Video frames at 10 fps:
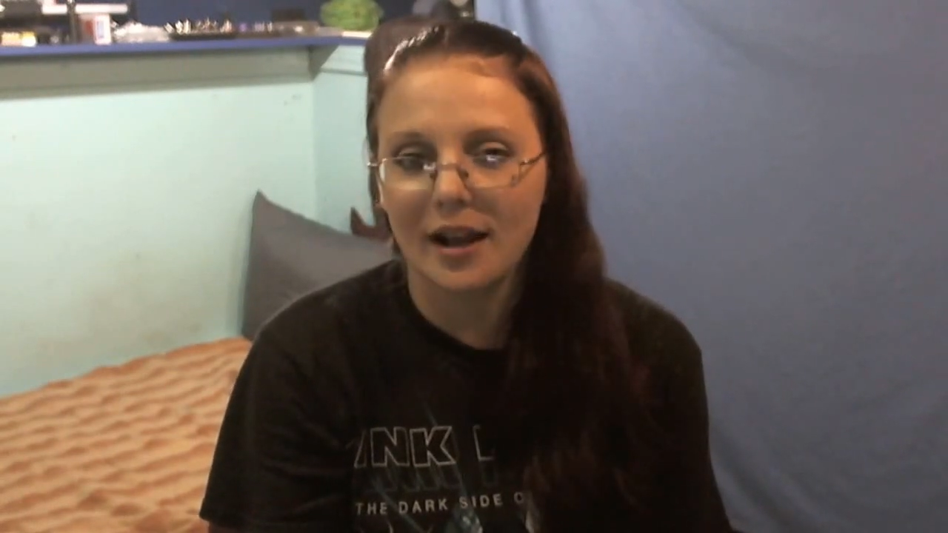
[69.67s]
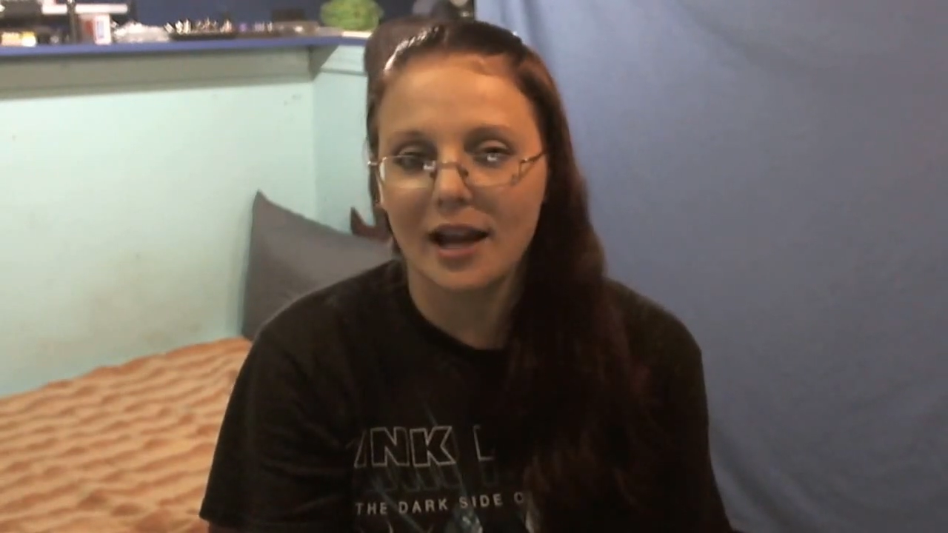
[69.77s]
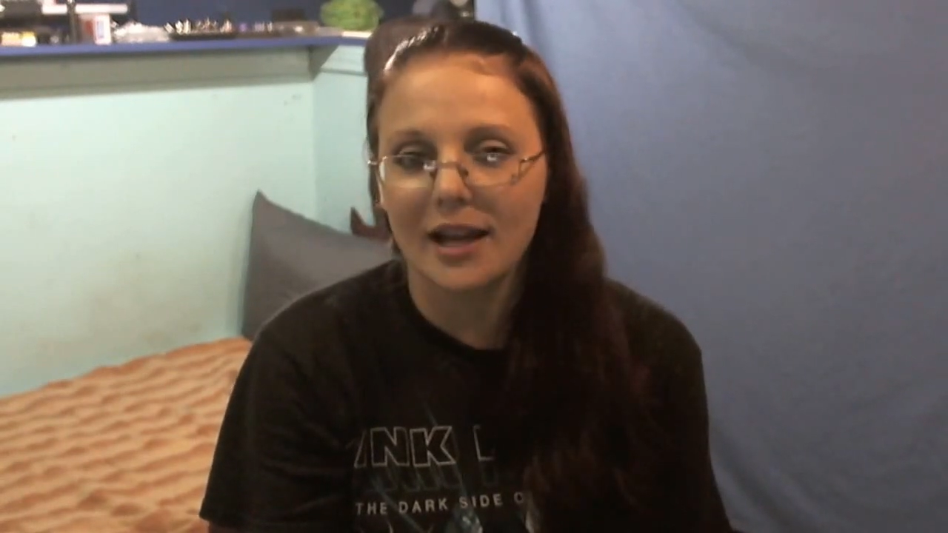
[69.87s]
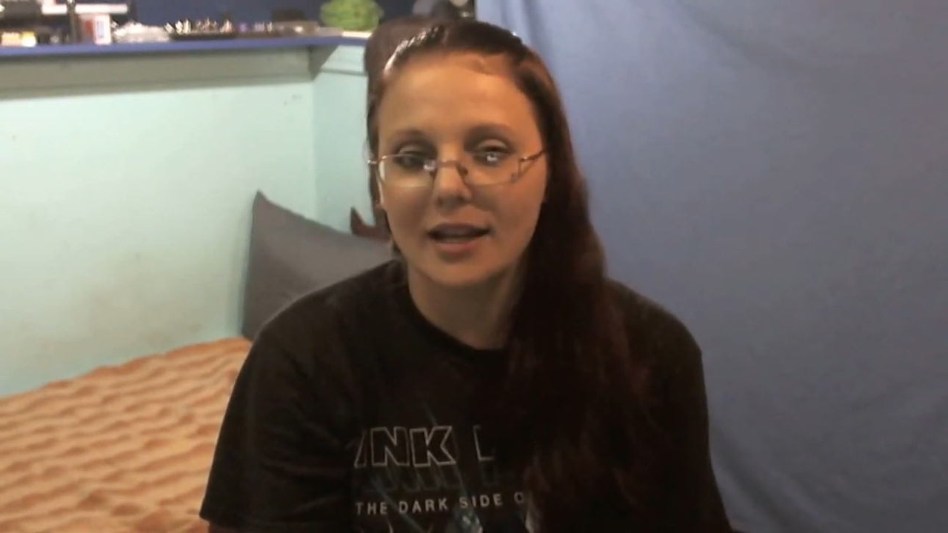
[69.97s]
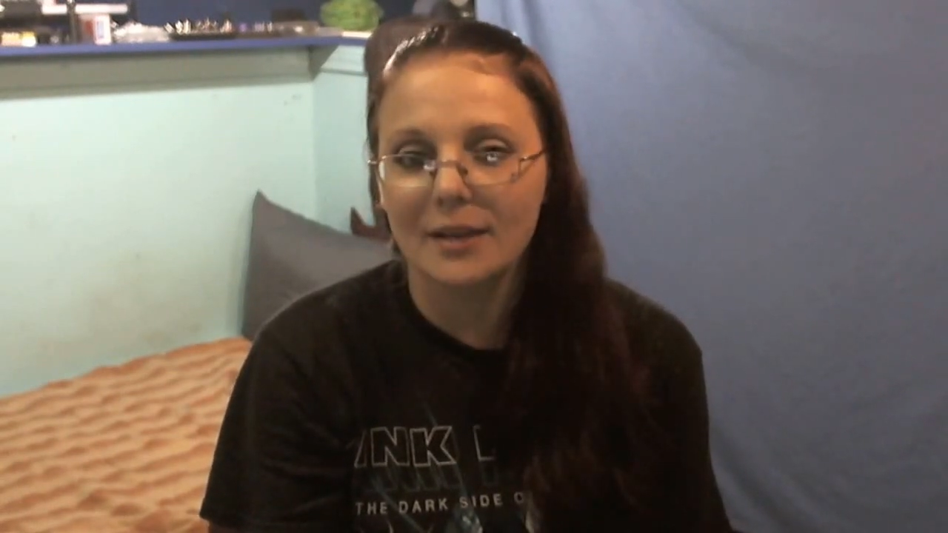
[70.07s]

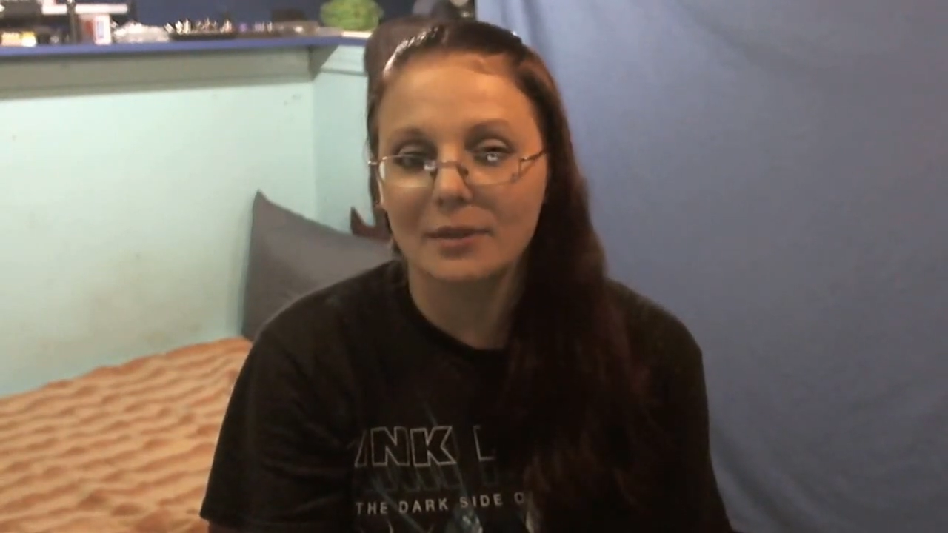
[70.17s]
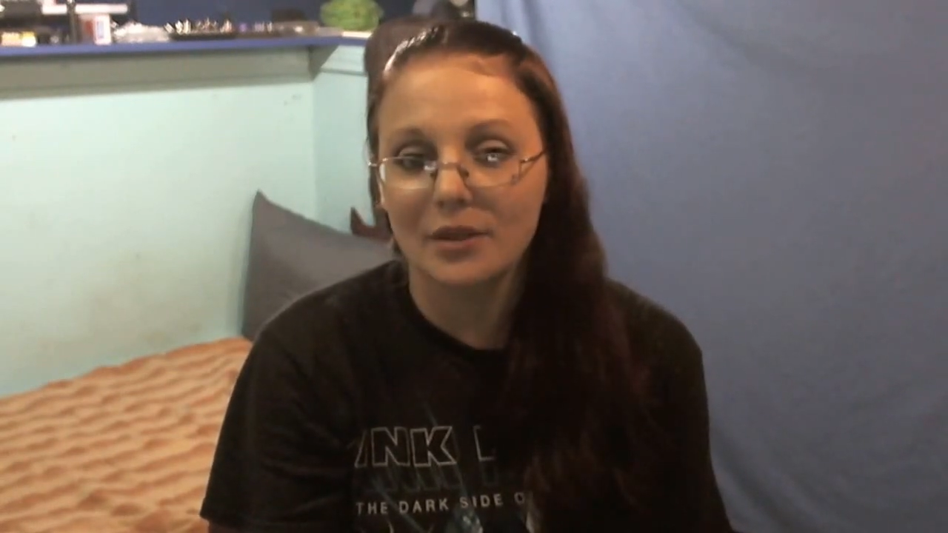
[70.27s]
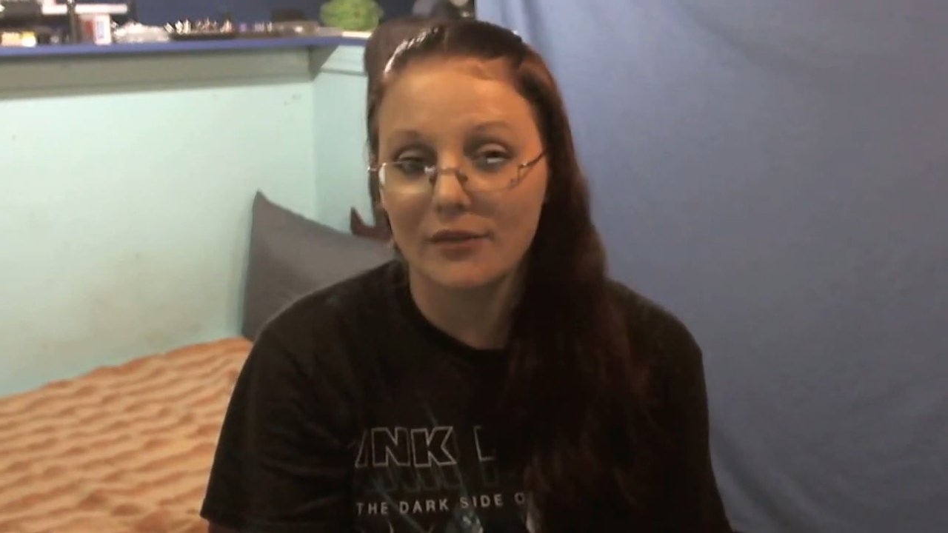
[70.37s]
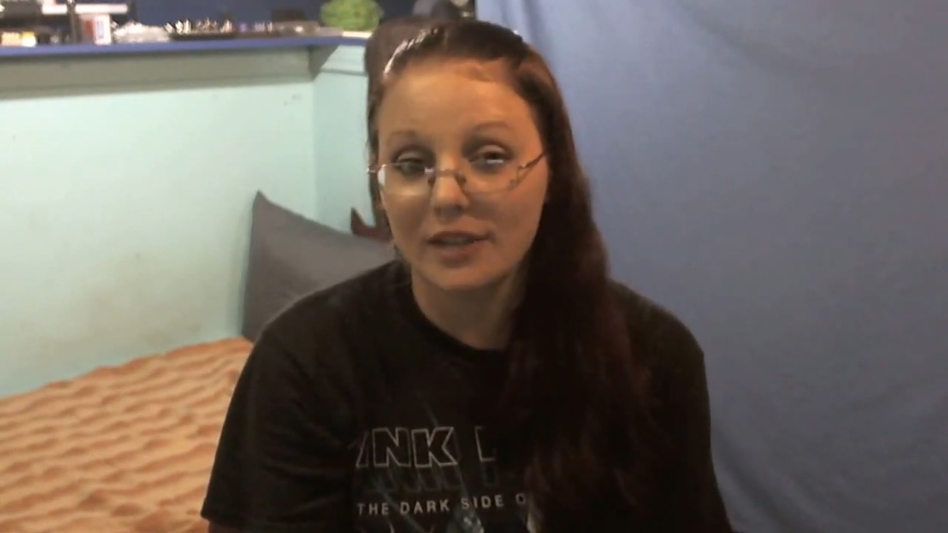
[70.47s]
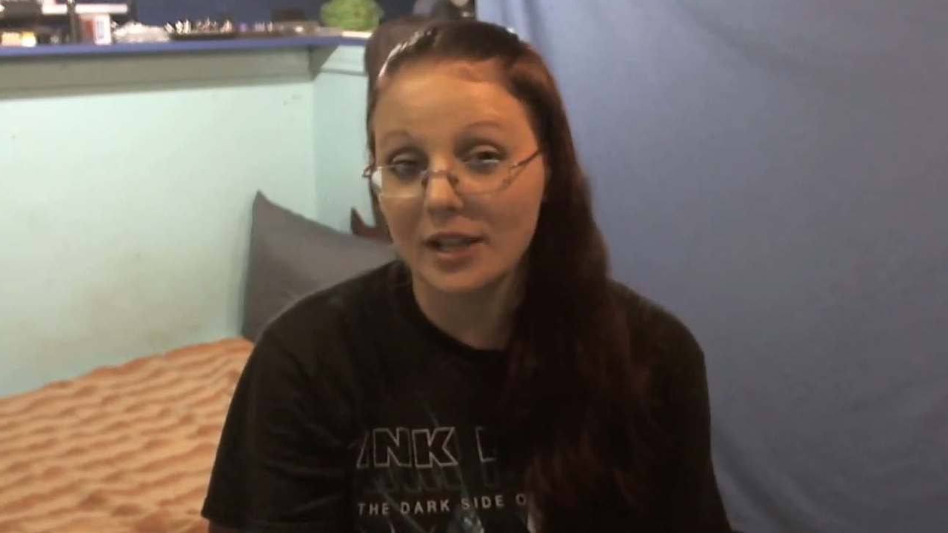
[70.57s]
I am
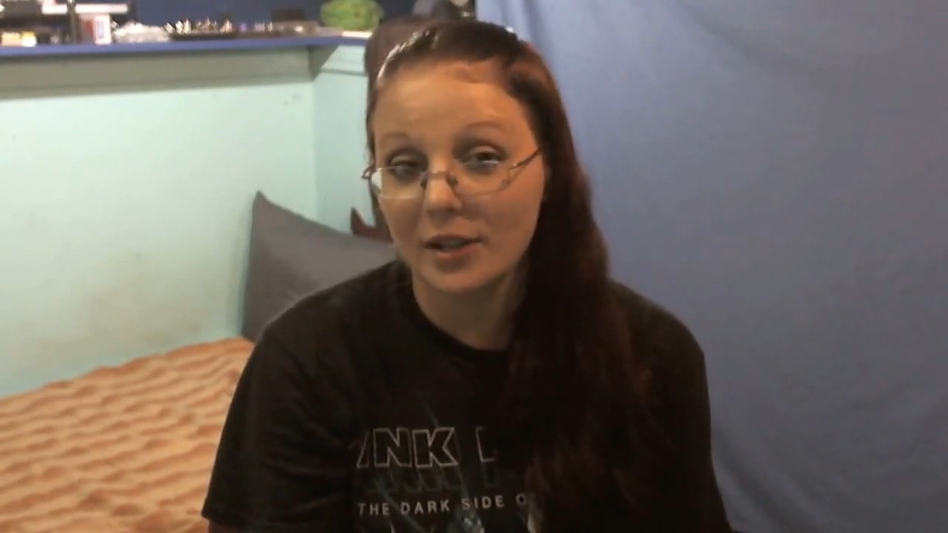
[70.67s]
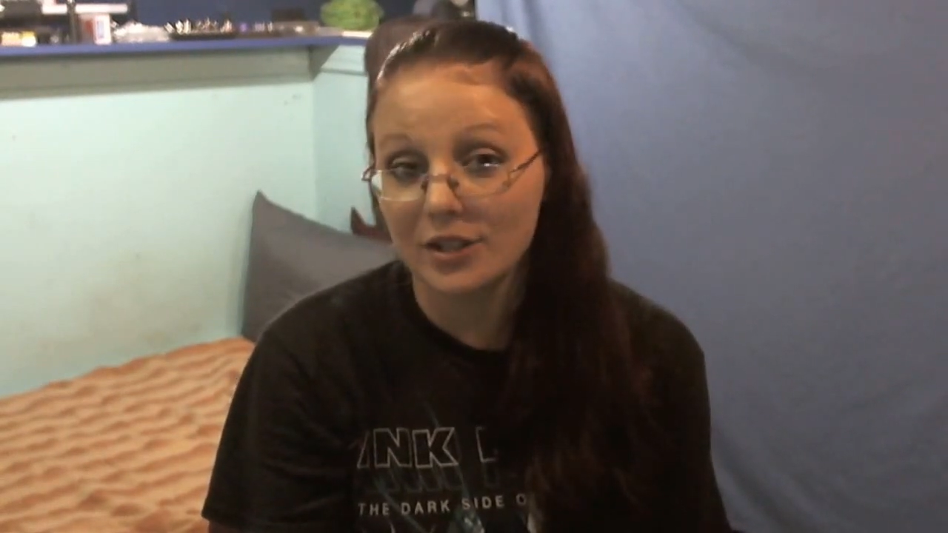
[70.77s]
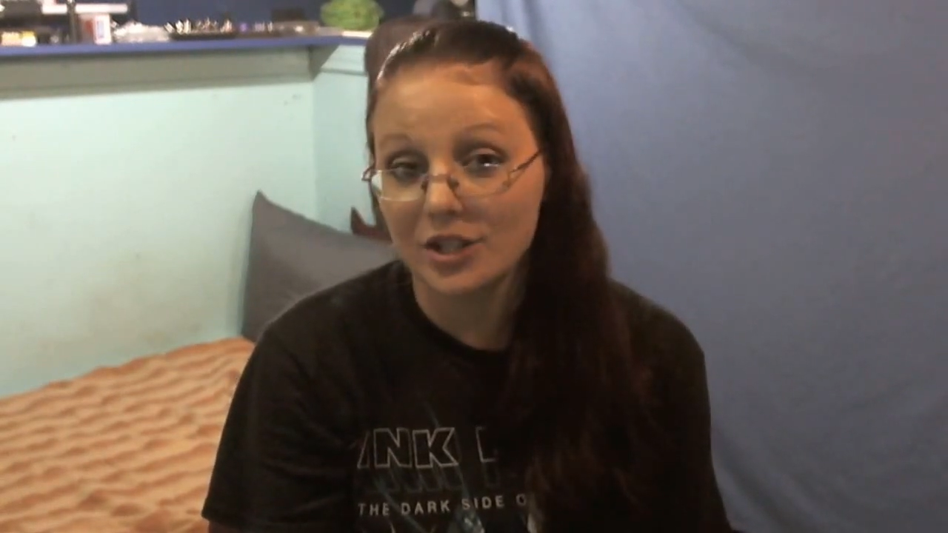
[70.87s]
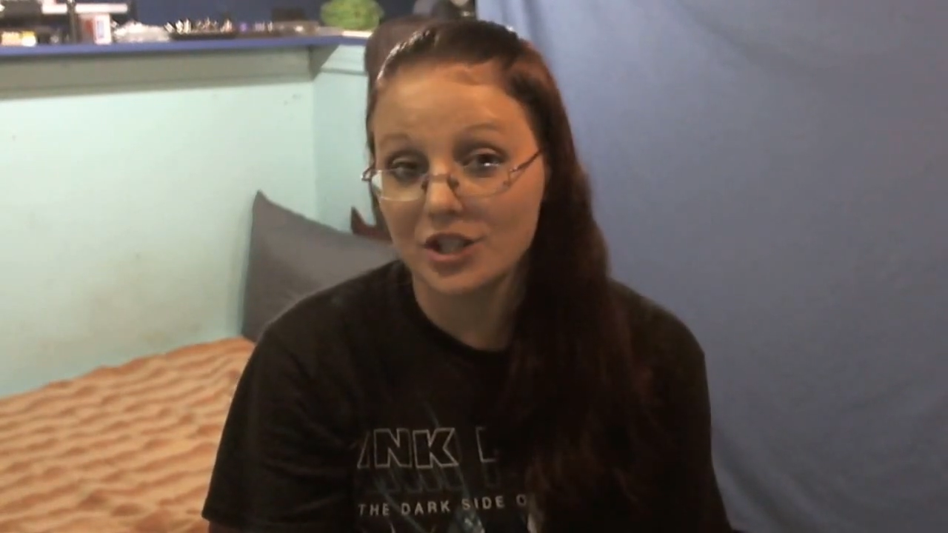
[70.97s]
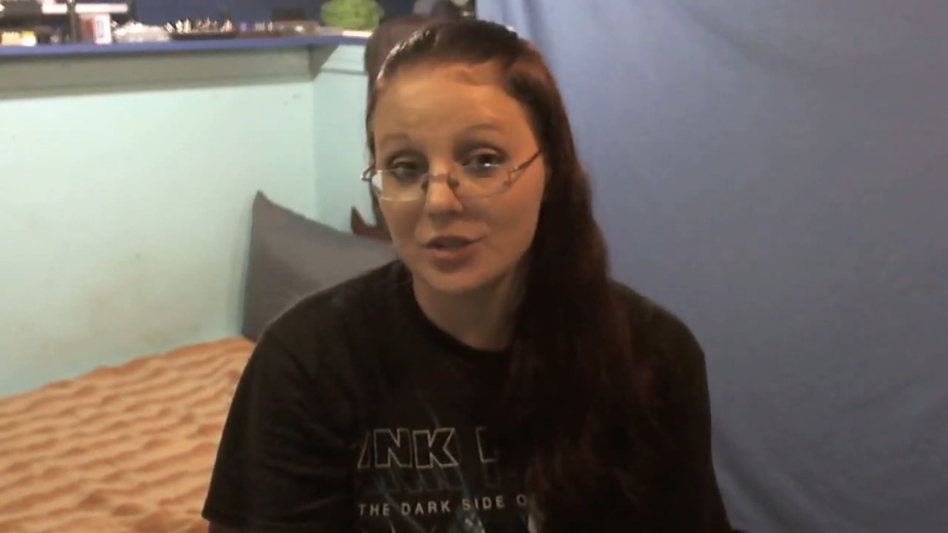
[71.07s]
loving
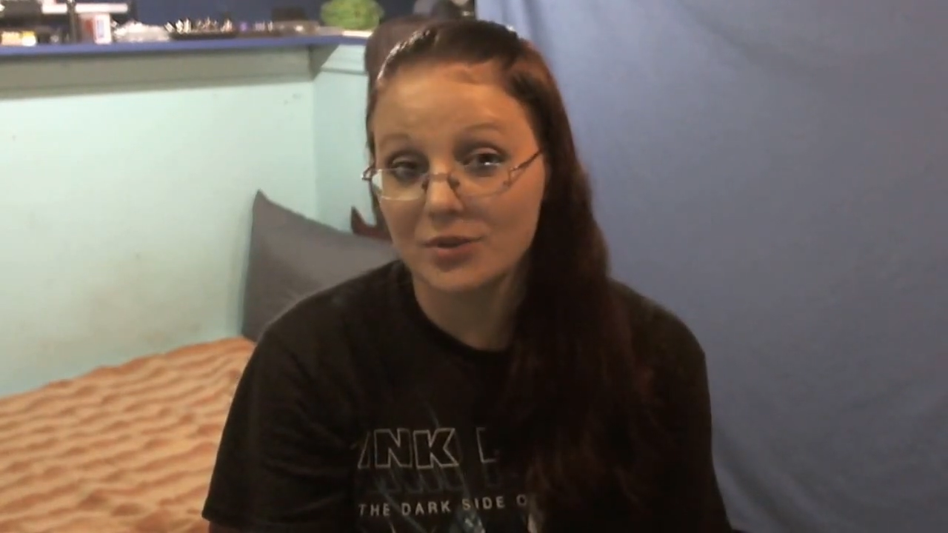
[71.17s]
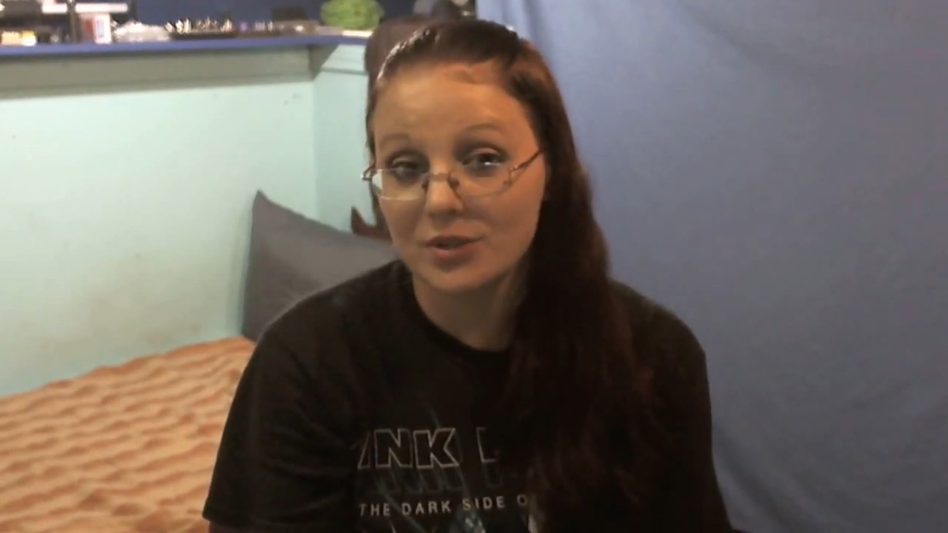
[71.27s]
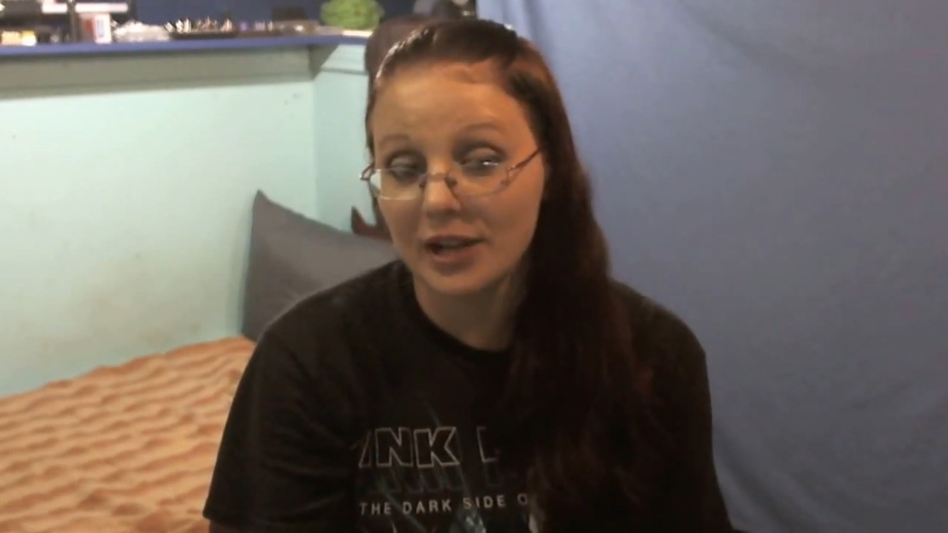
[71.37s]
this juice.